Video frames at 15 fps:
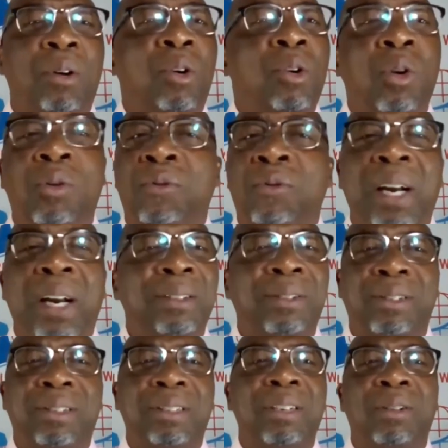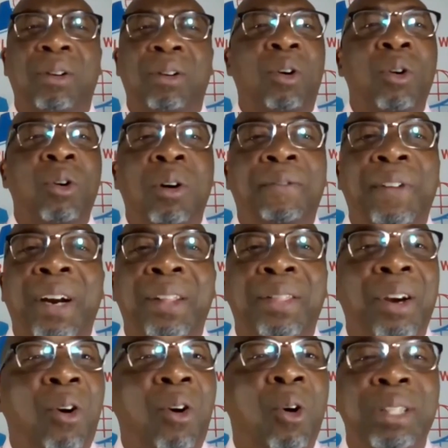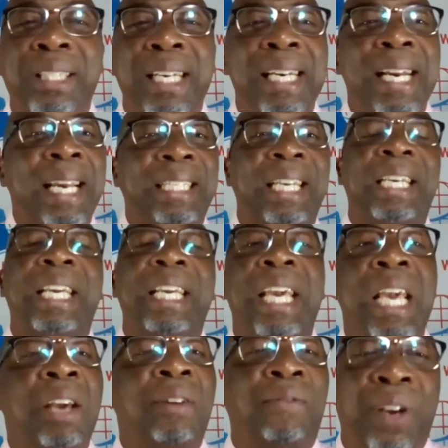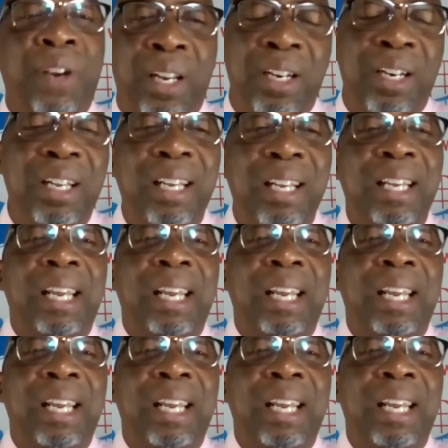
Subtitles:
all over the continent, and even